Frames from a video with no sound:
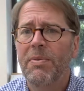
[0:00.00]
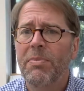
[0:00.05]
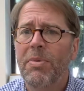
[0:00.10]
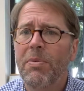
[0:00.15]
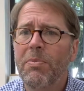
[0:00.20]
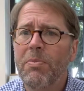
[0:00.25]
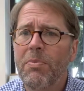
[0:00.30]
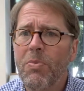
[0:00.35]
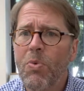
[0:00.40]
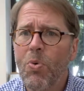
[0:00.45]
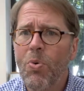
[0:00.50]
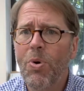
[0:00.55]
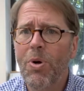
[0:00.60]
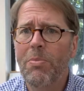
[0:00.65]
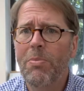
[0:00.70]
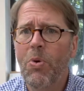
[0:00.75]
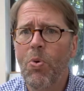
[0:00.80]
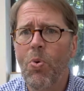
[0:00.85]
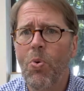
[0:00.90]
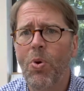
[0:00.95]
but more
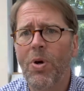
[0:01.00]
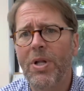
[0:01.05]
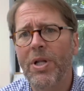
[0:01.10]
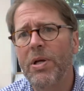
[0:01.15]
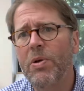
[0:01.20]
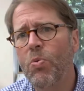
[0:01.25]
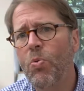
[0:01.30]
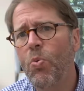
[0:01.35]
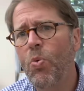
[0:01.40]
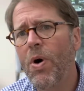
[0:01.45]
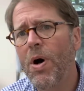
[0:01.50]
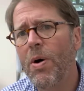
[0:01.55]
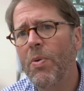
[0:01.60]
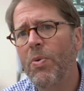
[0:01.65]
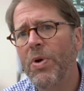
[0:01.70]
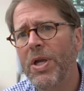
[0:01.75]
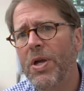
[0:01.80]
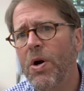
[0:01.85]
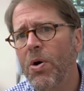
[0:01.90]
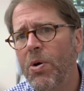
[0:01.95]
importantly, what
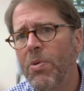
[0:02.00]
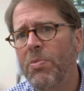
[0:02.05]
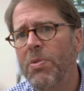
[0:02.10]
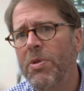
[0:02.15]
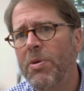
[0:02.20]
we hope